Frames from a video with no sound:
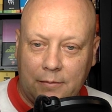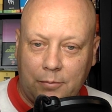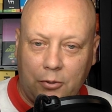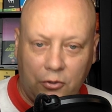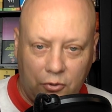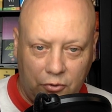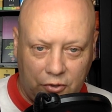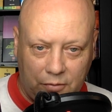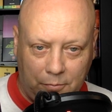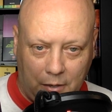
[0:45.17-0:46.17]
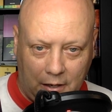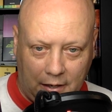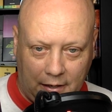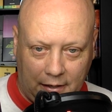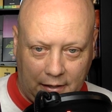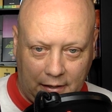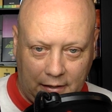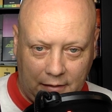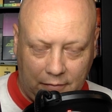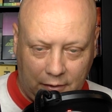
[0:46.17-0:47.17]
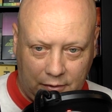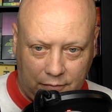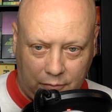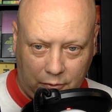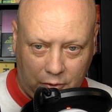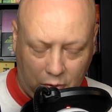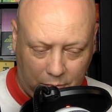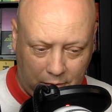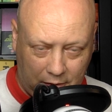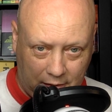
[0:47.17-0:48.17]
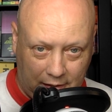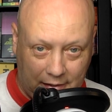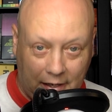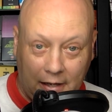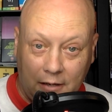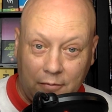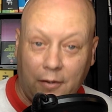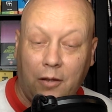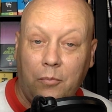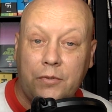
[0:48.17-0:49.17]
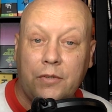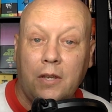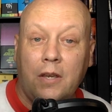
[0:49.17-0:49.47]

produced by Francis Ford Coppola and Canon Films,